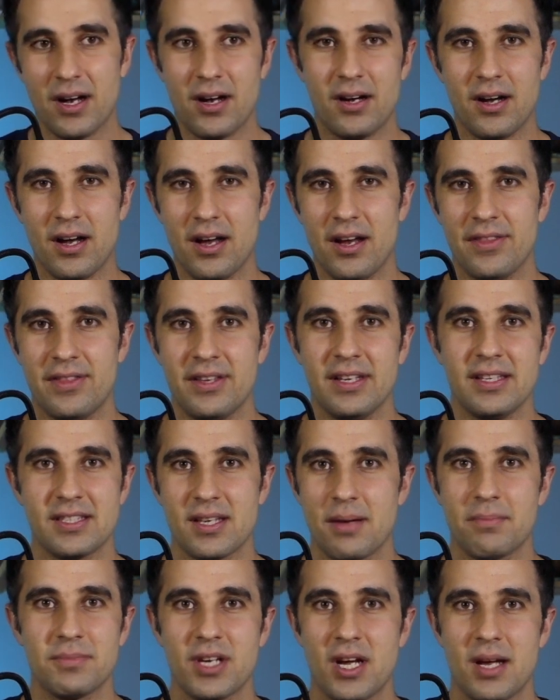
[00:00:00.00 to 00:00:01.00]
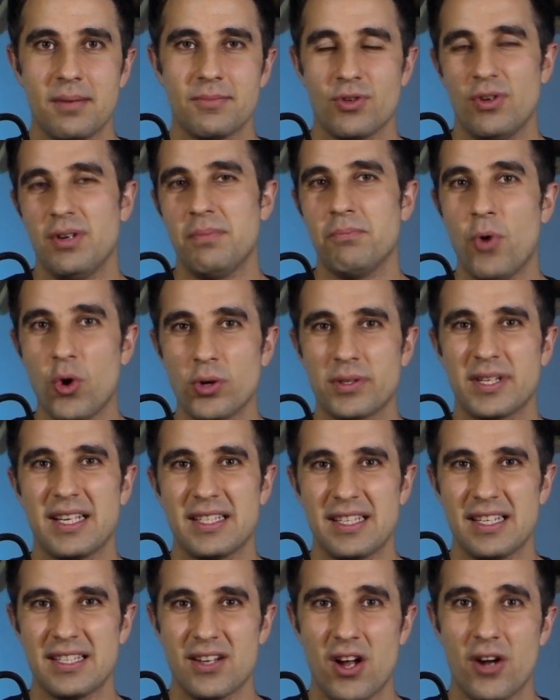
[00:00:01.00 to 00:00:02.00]
I think sometimes, or in most
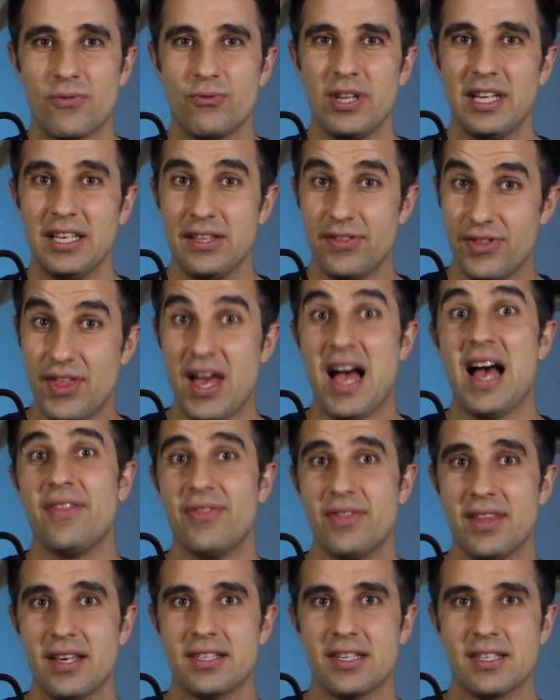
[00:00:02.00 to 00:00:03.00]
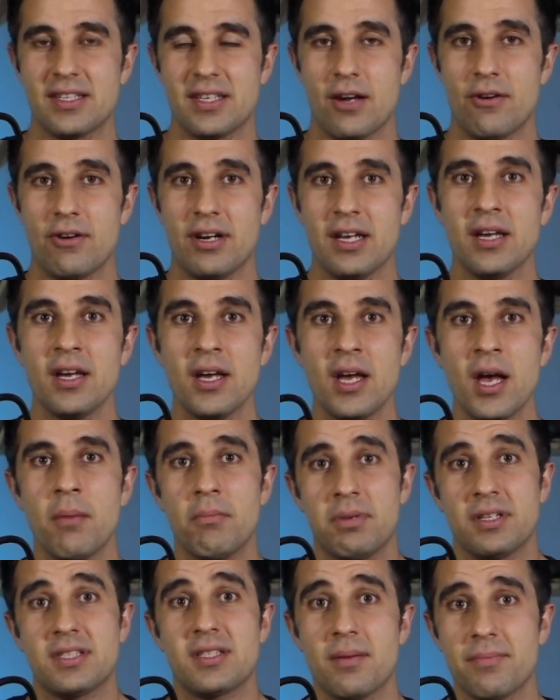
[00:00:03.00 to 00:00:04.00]
cases, it's not really that necessary,
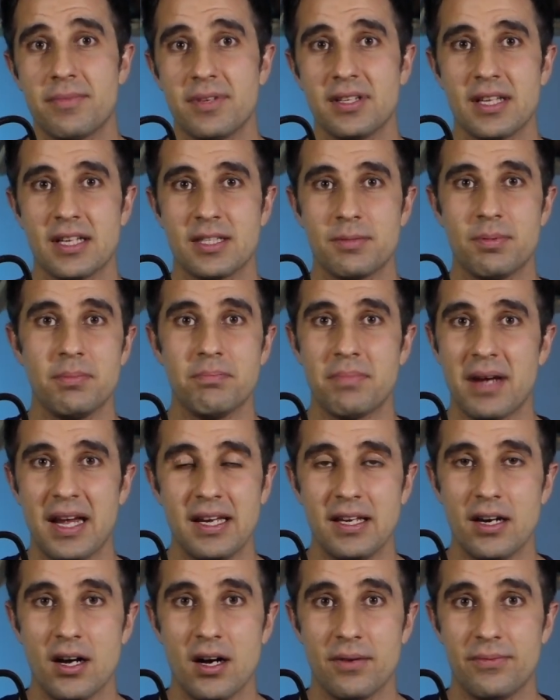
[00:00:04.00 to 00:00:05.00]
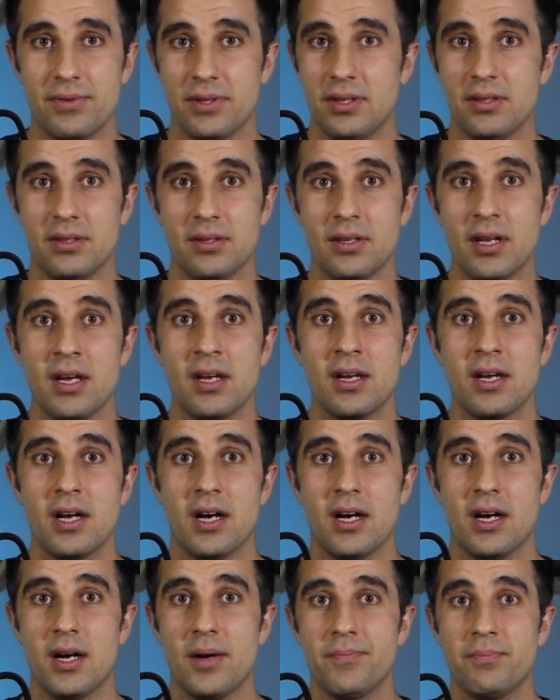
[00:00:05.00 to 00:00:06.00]
but something that's been paying off and
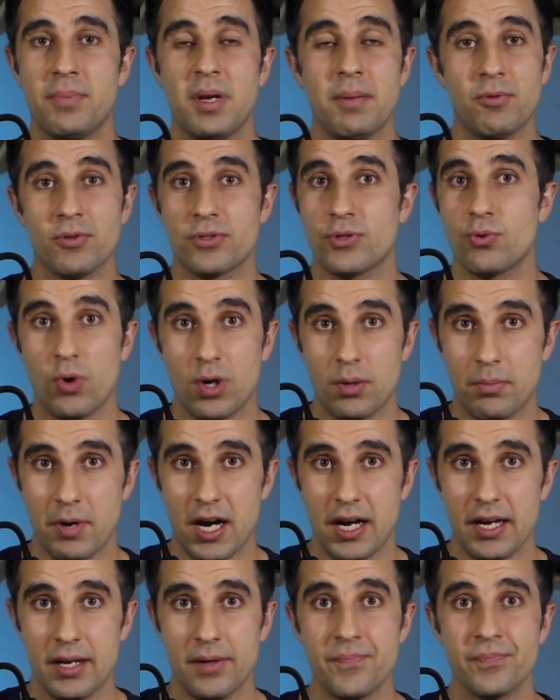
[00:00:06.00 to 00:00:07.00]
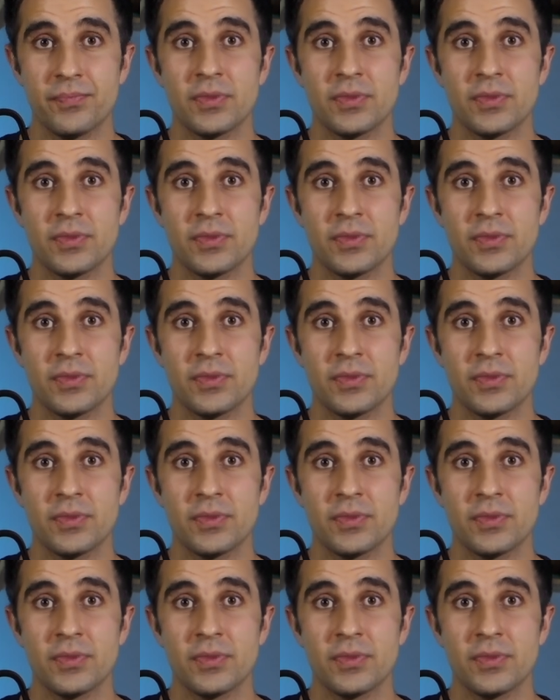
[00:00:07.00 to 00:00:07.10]
people swear by it.